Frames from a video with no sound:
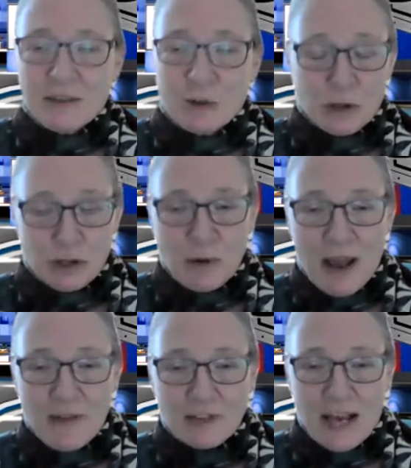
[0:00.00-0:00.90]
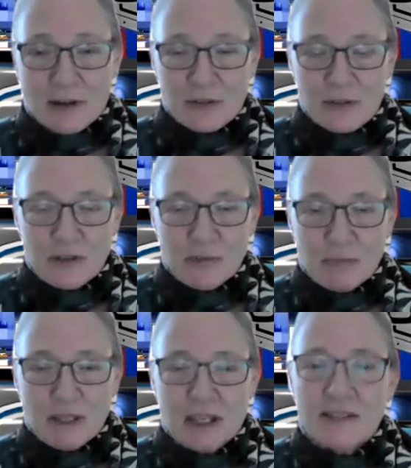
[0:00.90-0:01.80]
Or do you have doubts?
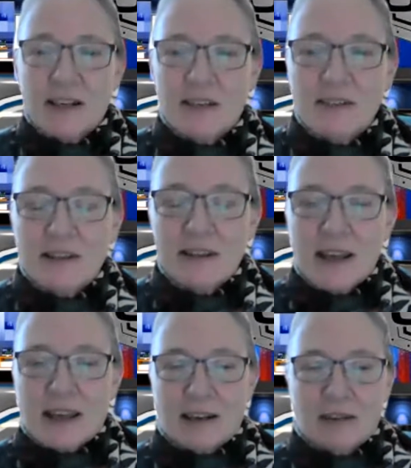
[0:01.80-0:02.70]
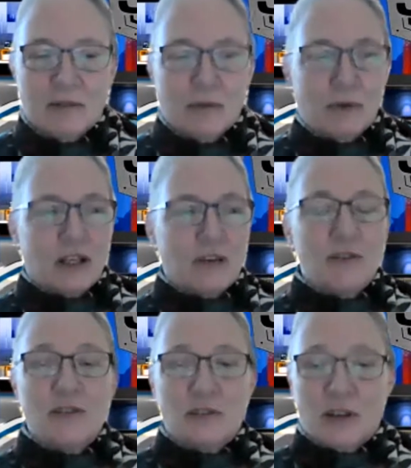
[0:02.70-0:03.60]
Because here's the thing. We
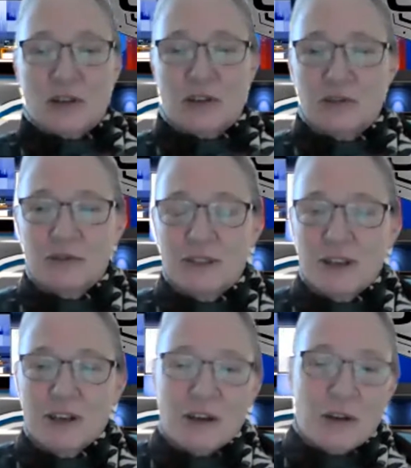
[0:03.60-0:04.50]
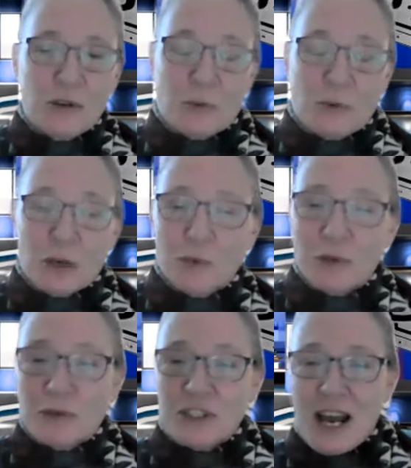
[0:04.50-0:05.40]
used to go to work,
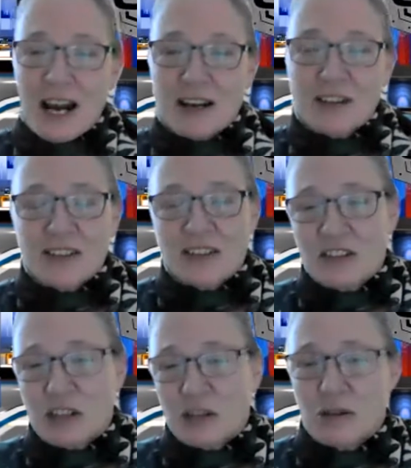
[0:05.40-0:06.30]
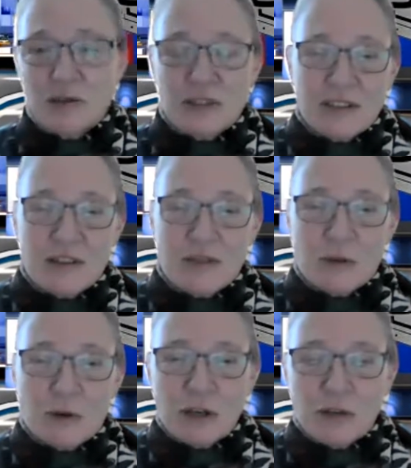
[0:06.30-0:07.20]
we'd retire 62,
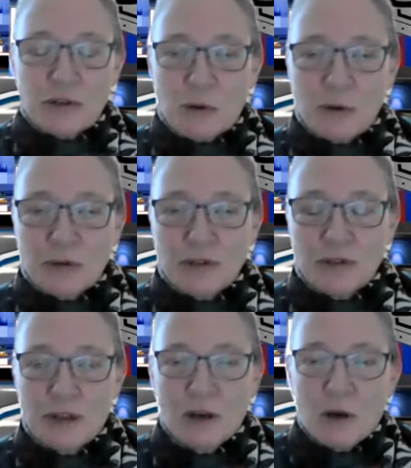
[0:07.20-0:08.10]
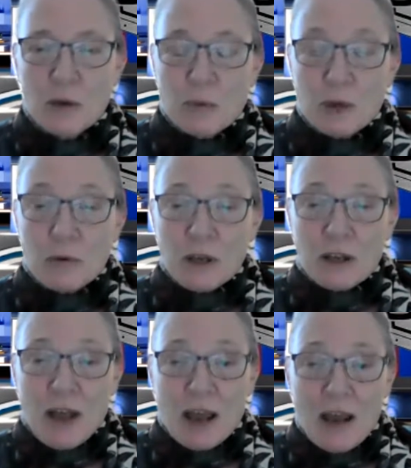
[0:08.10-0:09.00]
64 years old. We
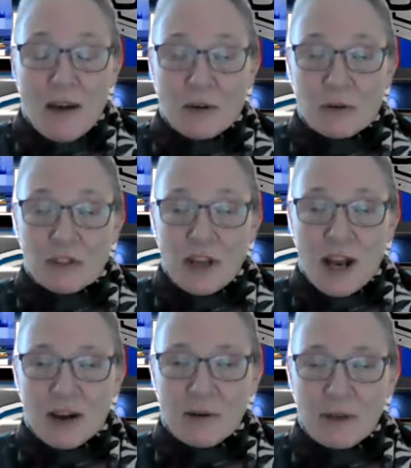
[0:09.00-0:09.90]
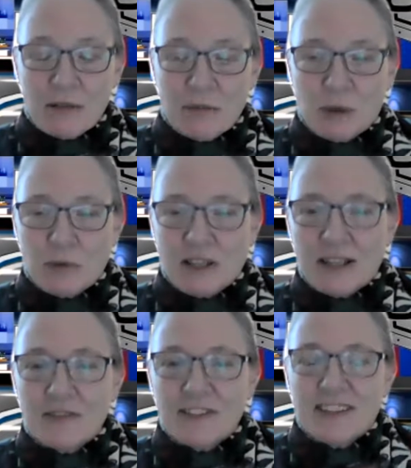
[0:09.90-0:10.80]
would have a retirement. We would
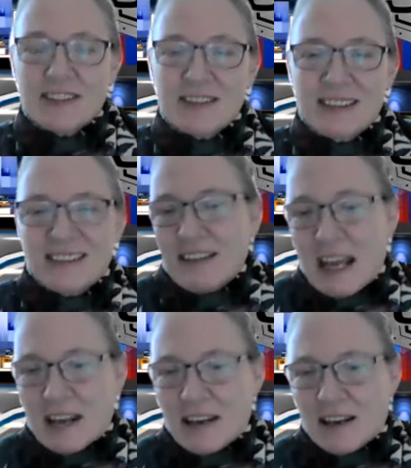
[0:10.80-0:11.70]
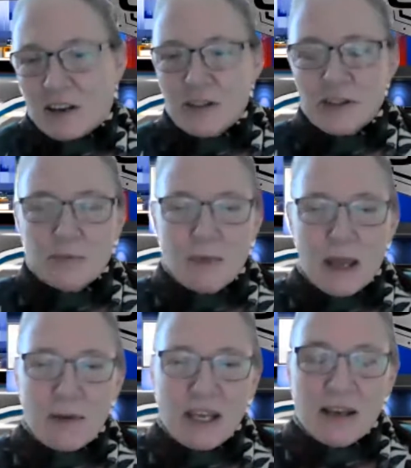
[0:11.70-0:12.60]
live 6 to 8 years,
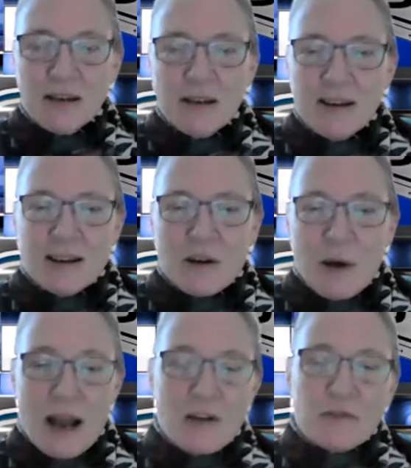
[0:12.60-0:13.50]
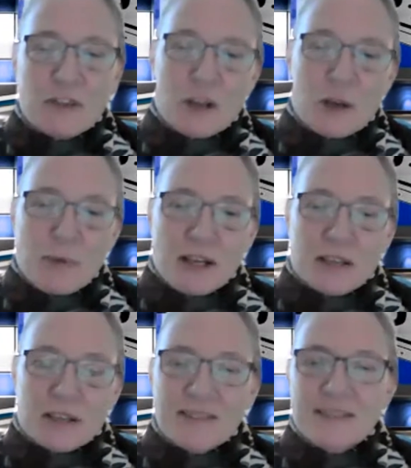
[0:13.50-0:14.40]
maybe, go out, fill our
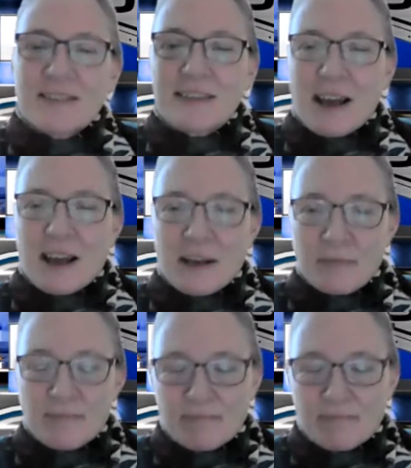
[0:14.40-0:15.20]
bucket list, and die.